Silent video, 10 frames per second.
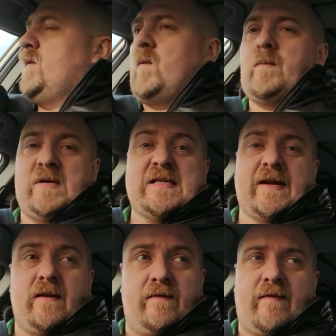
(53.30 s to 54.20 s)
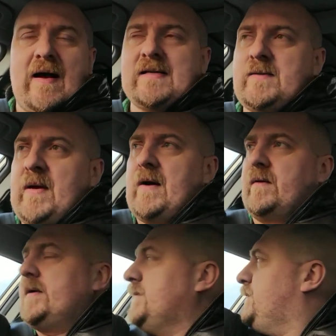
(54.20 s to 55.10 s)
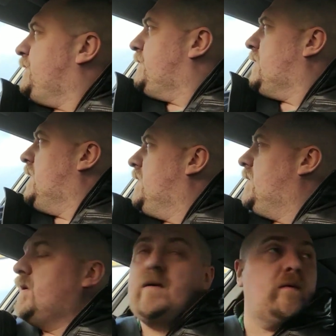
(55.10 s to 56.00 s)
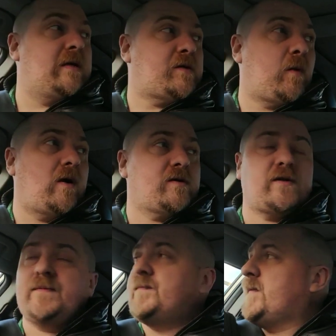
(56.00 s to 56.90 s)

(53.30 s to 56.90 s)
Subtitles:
one particular fact about it, which was